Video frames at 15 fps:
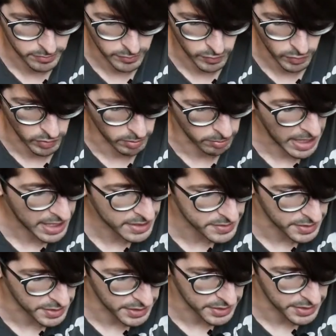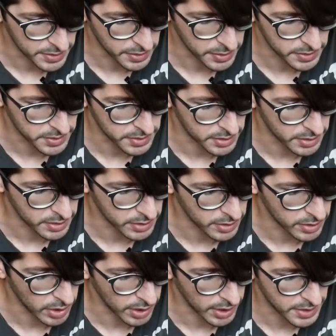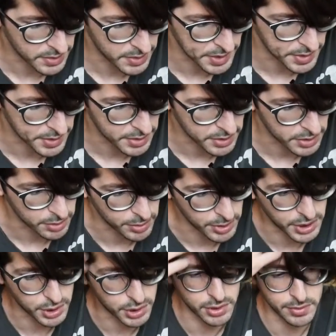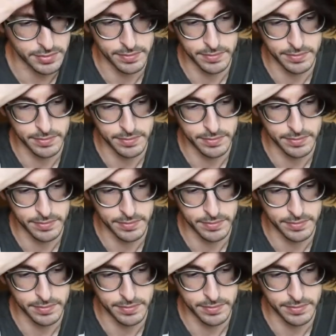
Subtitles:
on the back side there is Alexa integration.